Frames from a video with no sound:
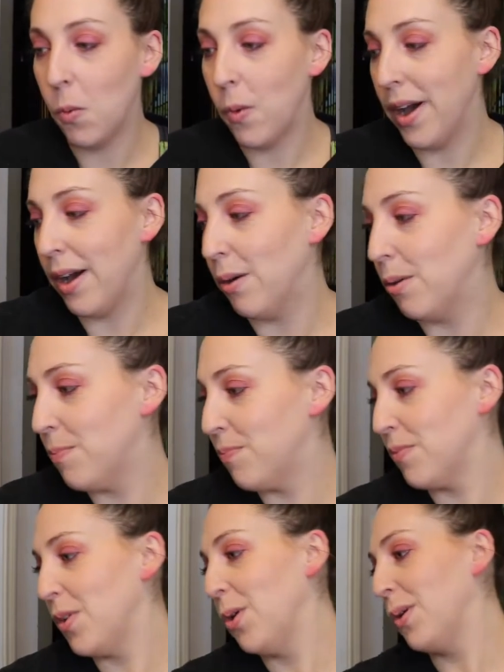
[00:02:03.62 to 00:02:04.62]
Wow.
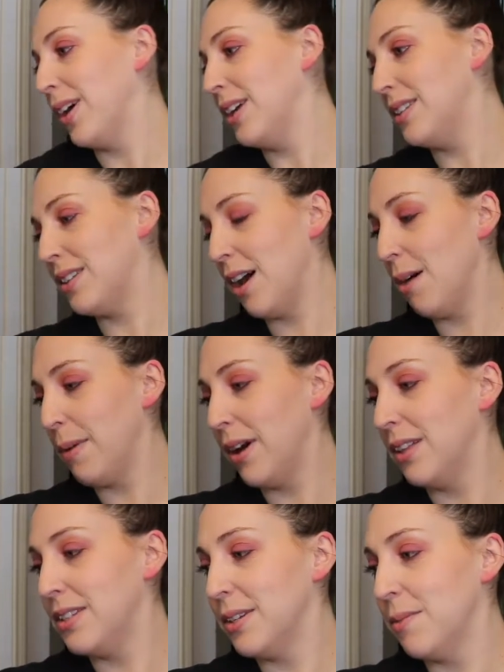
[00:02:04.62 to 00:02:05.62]
Okay, stop,
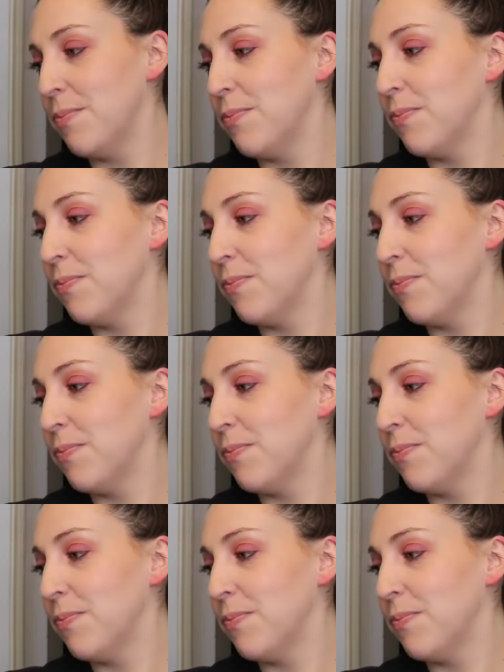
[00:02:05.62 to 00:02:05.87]
Allison.